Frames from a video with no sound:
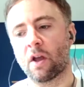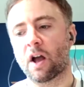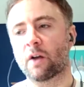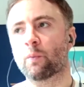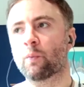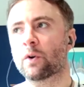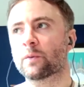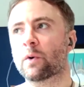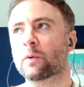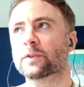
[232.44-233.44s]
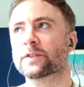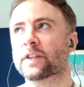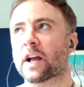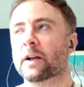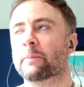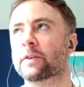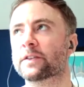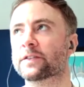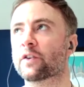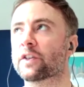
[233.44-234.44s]
And what what was um,
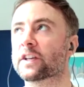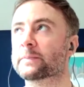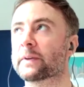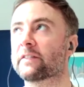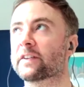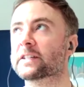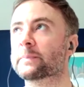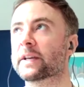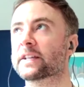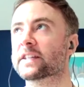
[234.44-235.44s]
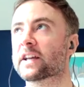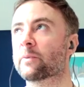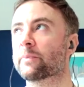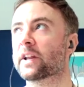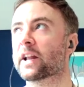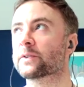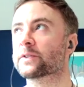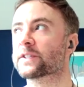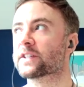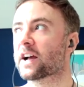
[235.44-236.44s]
it's got the experience piece there and being able to
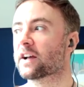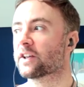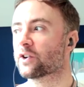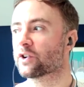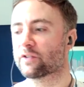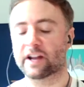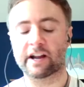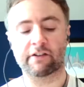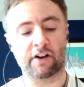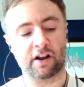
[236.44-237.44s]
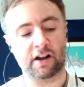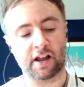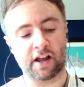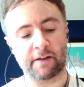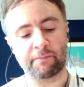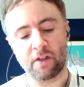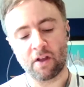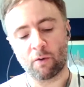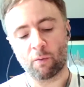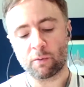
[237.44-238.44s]
start your career earlier.
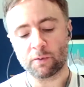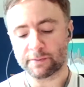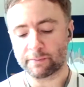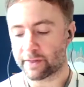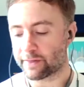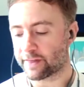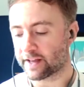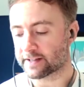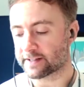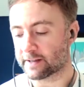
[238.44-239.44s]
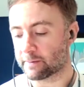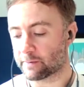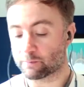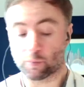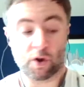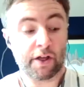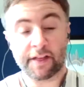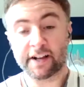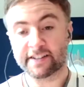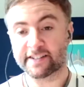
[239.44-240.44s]
What were some of the things that were
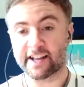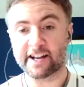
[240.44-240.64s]
things said